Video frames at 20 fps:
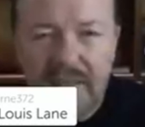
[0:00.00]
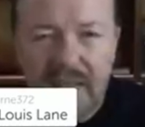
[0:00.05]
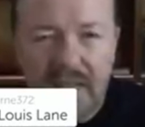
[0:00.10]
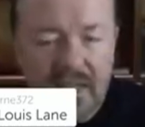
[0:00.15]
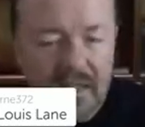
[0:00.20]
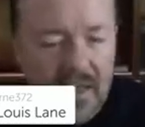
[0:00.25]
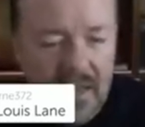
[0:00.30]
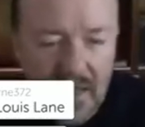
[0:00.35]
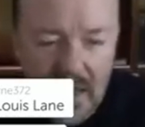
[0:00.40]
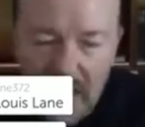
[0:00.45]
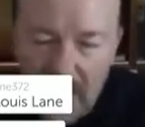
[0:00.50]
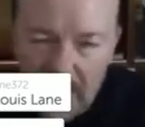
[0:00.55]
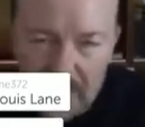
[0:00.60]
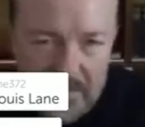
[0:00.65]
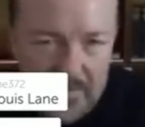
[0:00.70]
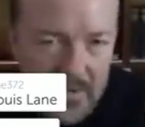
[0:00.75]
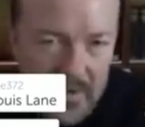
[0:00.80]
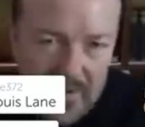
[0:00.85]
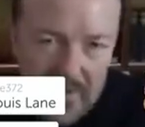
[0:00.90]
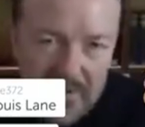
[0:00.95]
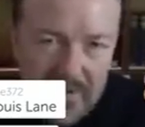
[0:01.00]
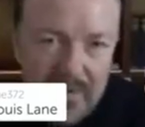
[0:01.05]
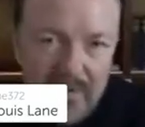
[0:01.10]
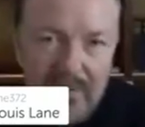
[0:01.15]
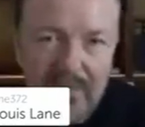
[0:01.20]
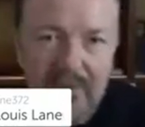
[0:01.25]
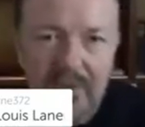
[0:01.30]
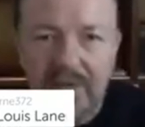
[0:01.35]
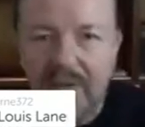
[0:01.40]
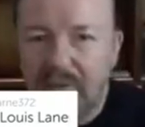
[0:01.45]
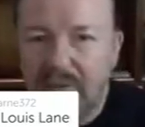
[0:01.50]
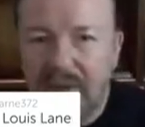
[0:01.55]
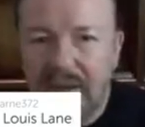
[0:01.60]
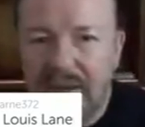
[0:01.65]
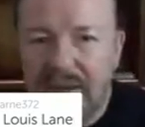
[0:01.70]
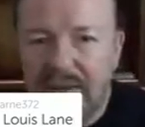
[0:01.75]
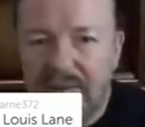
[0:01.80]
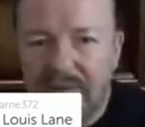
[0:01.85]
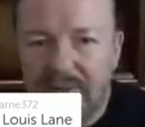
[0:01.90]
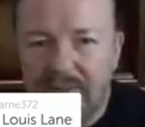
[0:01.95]
and I can't be bothered to do any
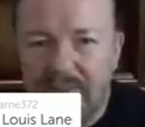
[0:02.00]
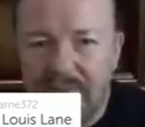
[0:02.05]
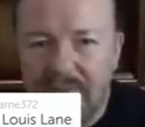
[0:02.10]
of them.